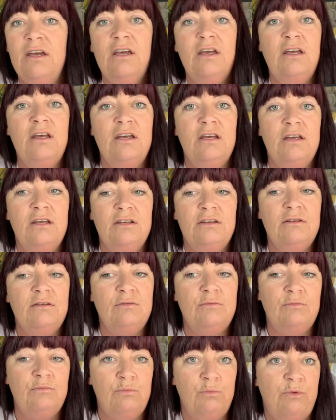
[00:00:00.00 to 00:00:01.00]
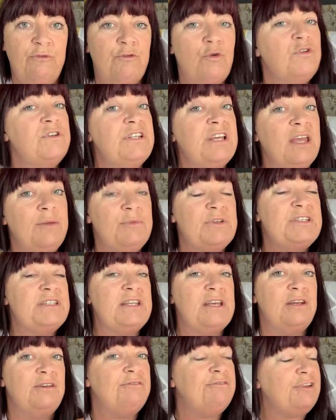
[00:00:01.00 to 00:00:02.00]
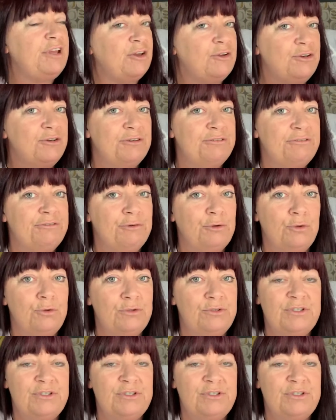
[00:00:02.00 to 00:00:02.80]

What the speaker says: or you don't have hobbies that take you outside,